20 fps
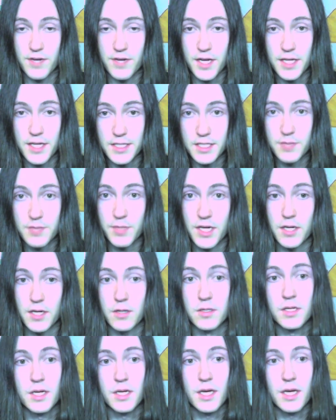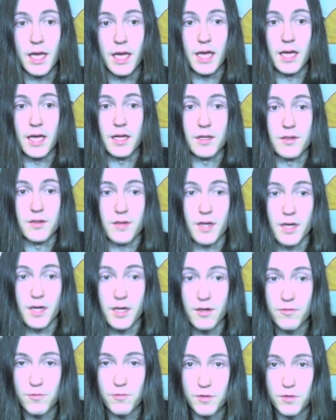via email. And
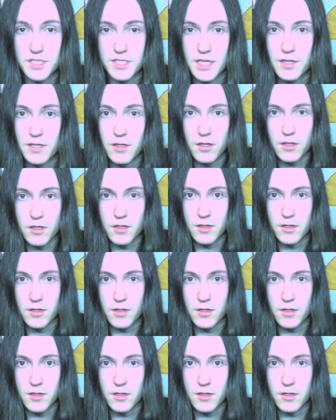for the $10